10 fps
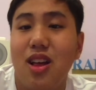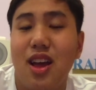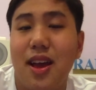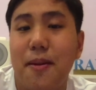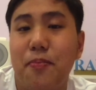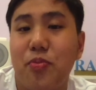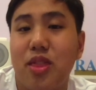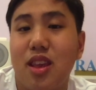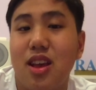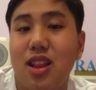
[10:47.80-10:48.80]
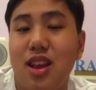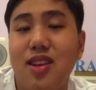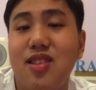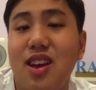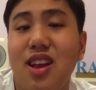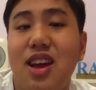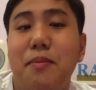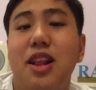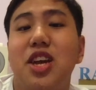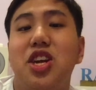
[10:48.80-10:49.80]
And they say that
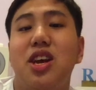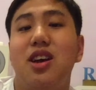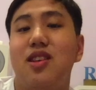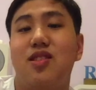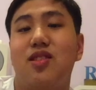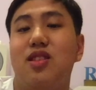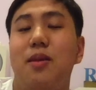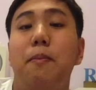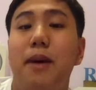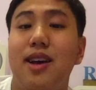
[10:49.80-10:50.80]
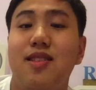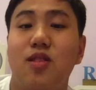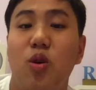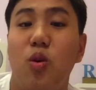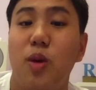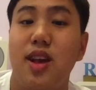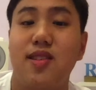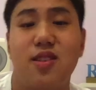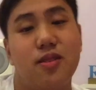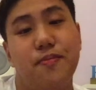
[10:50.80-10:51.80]
Malaysia is the best
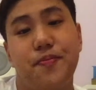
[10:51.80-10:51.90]
always.